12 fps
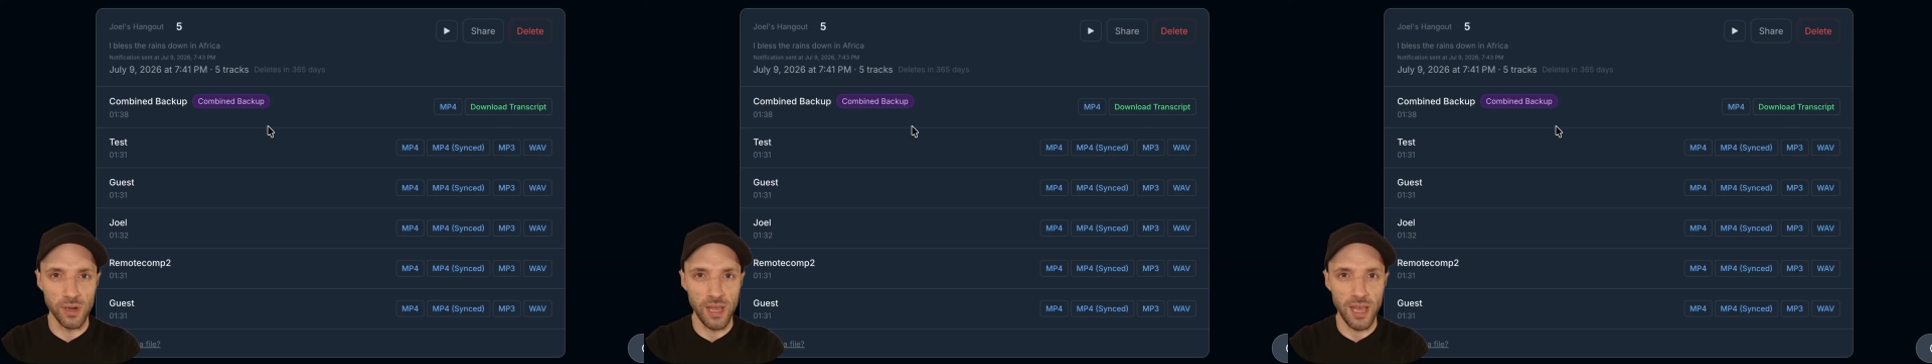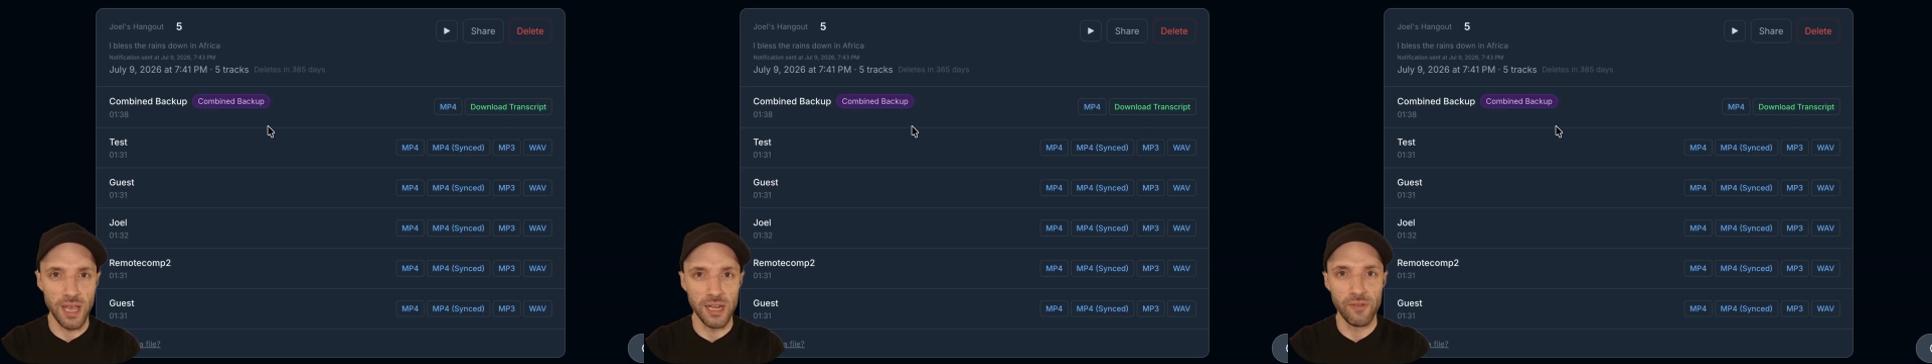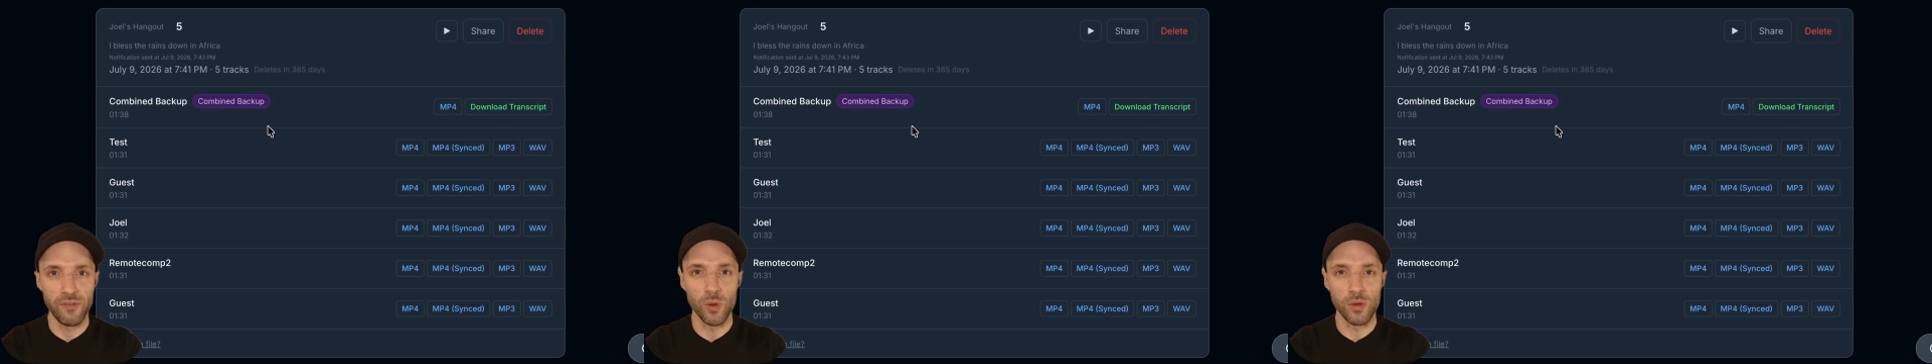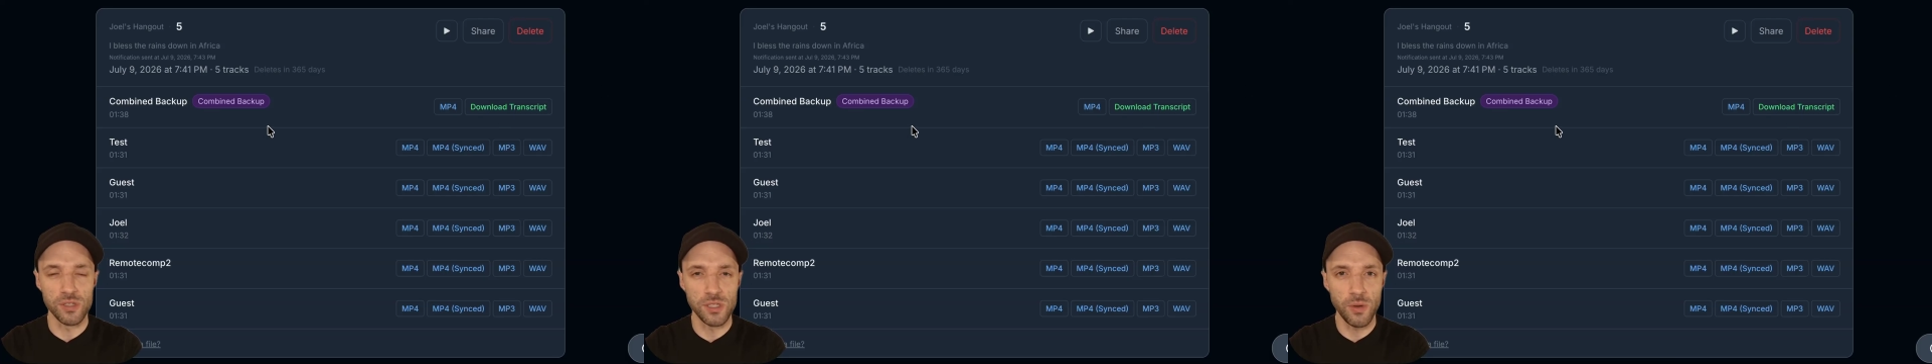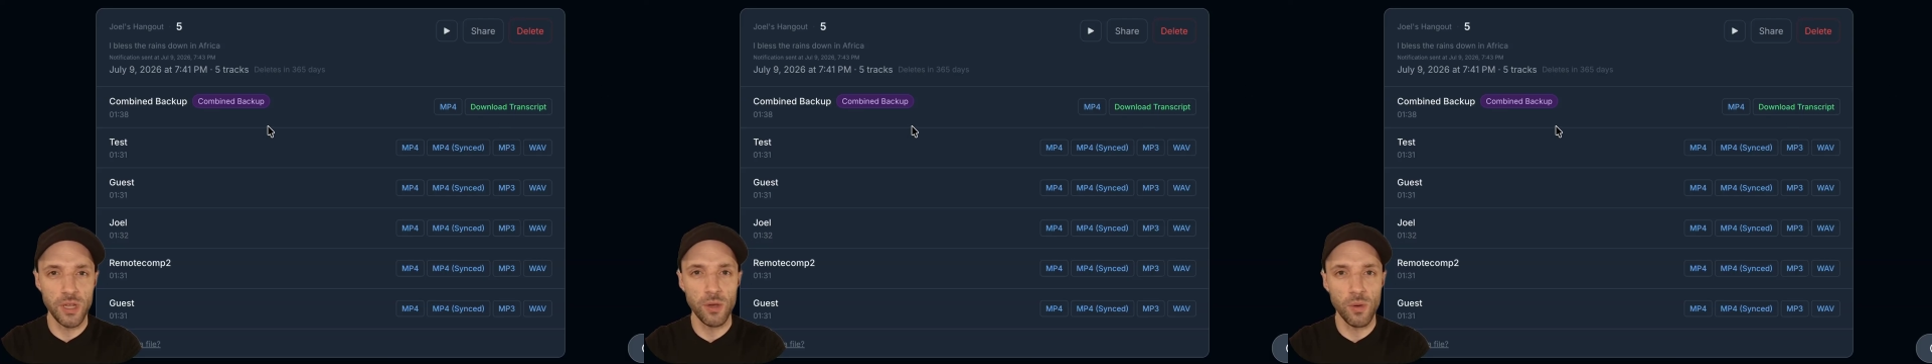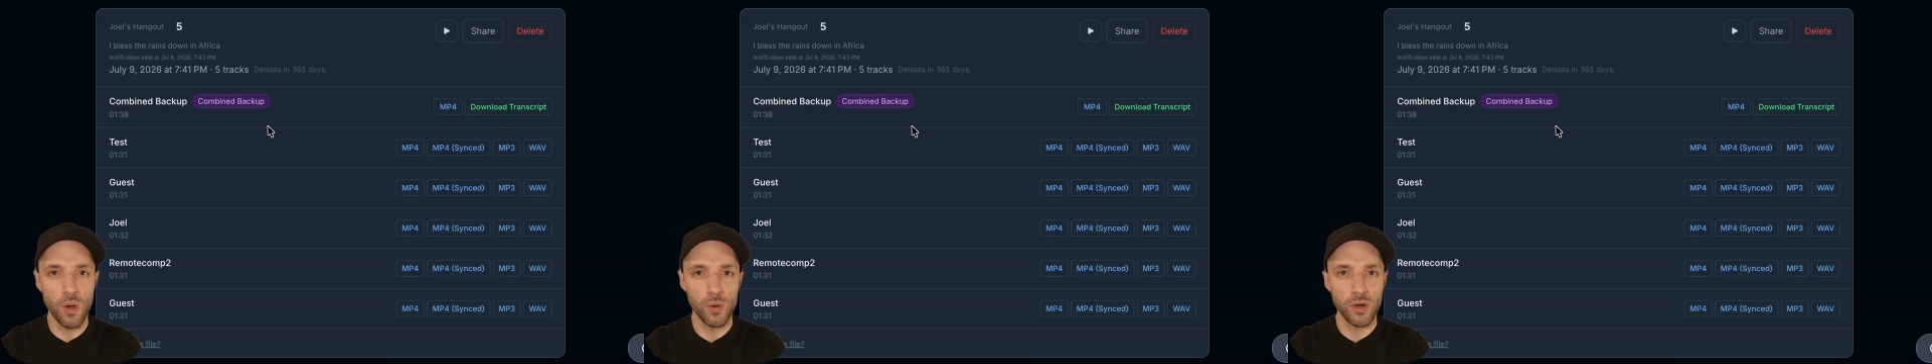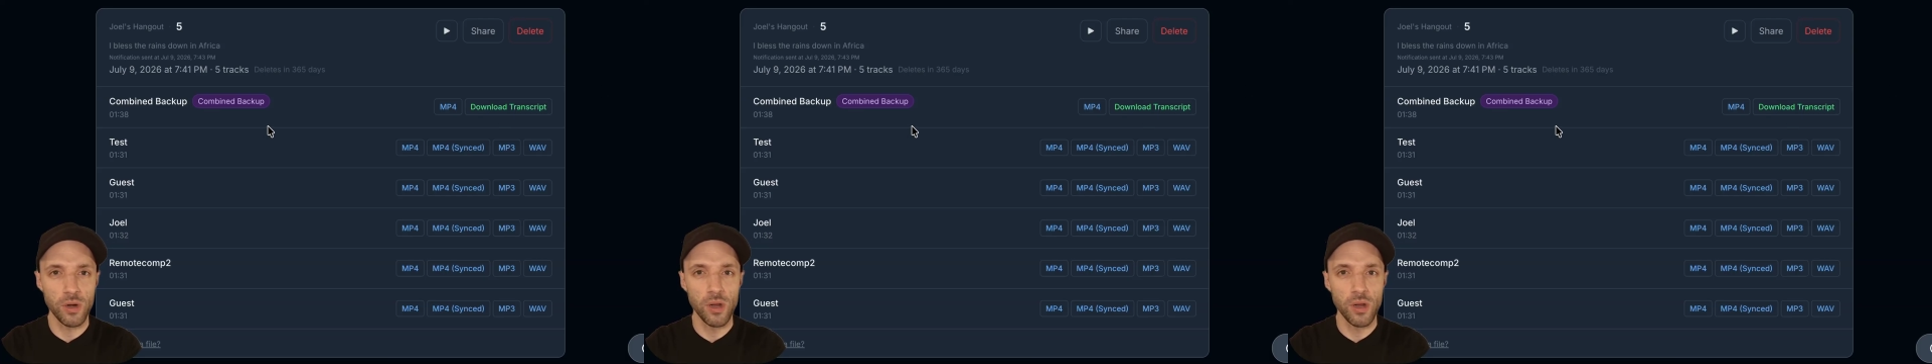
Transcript: And if you're a studio owner